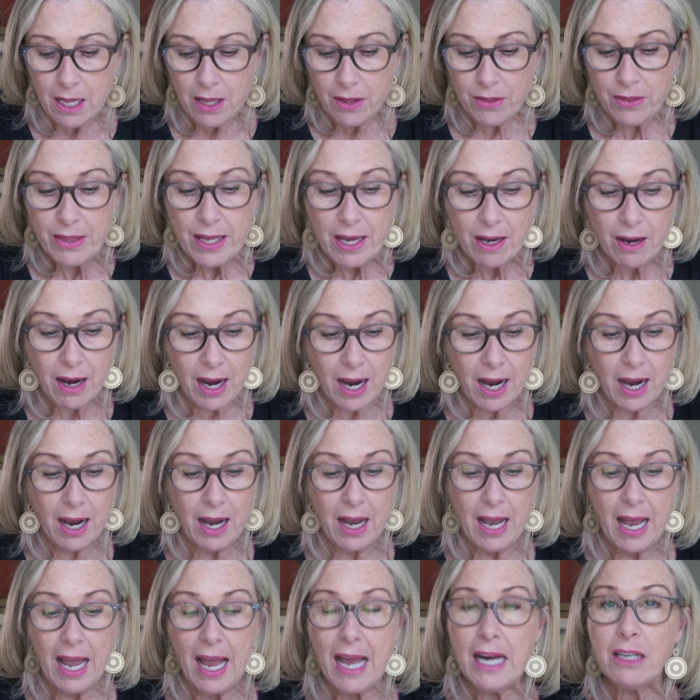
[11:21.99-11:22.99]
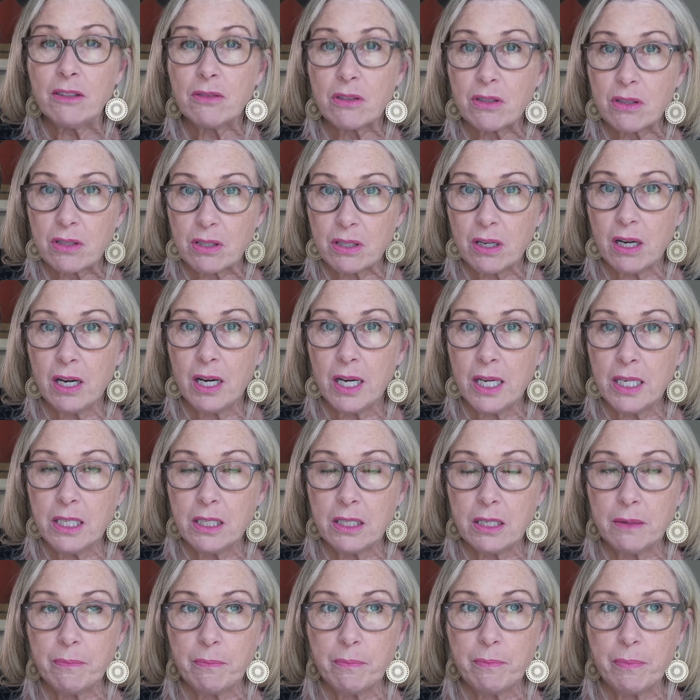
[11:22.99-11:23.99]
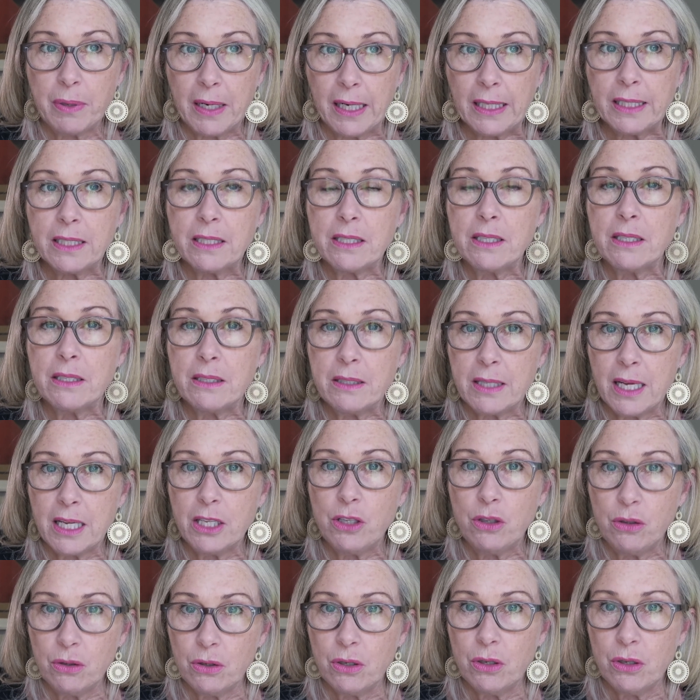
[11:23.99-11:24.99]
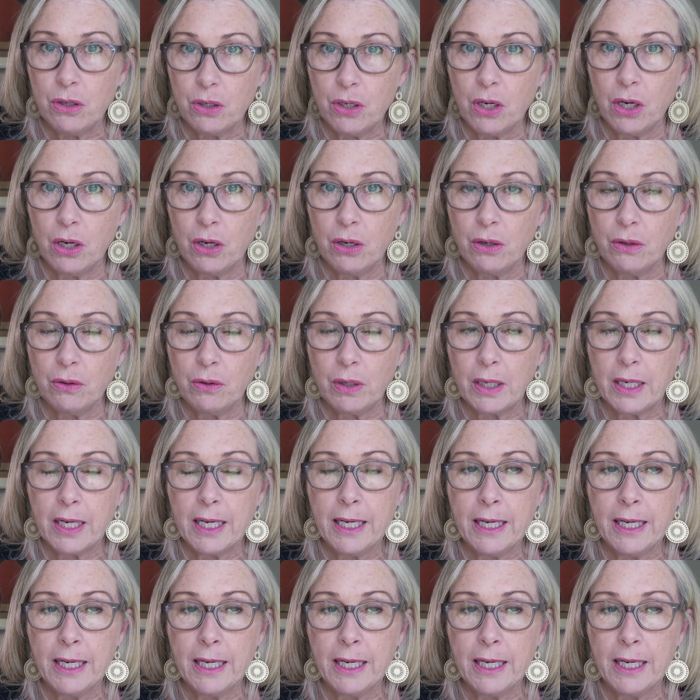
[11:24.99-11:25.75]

there are outside places that you can go.